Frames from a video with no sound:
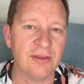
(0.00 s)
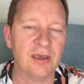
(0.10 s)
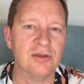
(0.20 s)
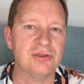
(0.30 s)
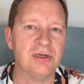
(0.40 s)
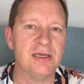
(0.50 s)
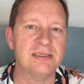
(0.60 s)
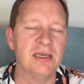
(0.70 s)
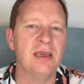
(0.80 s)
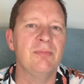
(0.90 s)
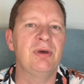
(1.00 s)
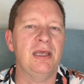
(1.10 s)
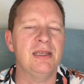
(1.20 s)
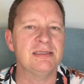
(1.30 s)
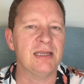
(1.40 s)
countries, but
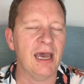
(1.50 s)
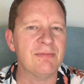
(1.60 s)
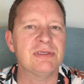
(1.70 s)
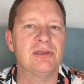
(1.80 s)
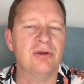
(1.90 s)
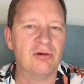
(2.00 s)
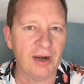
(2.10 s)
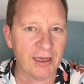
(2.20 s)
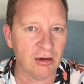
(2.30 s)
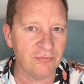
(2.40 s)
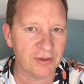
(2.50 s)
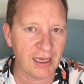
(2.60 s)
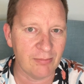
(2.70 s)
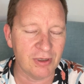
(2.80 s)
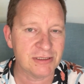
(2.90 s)
it is an absolute cracker of a
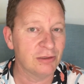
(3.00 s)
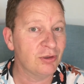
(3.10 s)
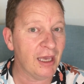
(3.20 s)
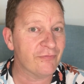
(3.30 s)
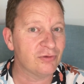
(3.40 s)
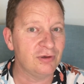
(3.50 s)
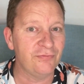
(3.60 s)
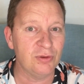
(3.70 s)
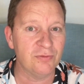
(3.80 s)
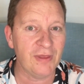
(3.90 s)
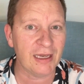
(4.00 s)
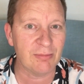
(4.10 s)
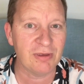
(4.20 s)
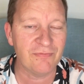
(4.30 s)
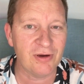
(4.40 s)
camera. So look out for a review of that
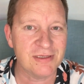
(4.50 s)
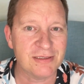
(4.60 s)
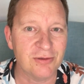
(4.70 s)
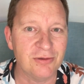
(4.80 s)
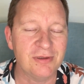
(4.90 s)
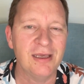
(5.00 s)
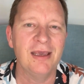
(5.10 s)
coming very soon.